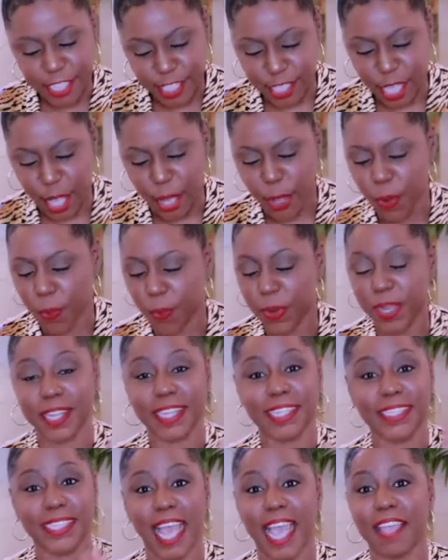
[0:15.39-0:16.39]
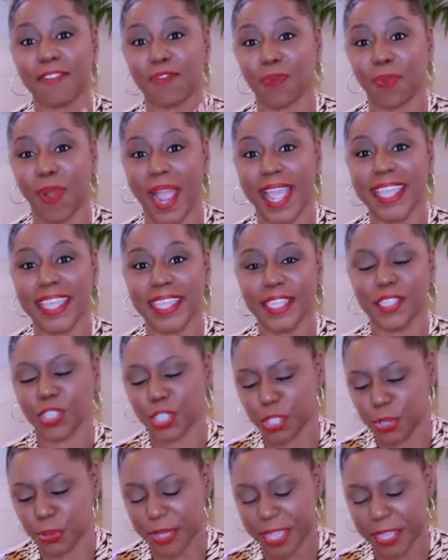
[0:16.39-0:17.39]
So we're gonna dive right
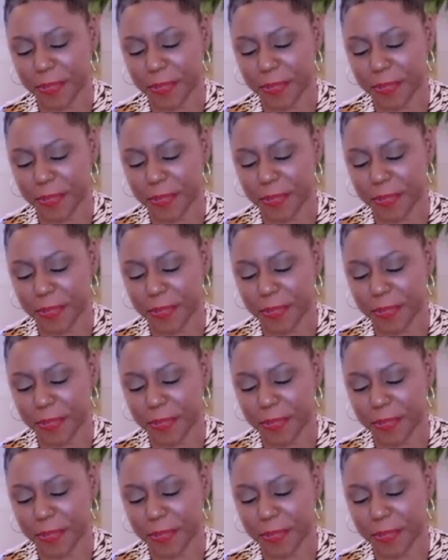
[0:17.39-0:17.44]
into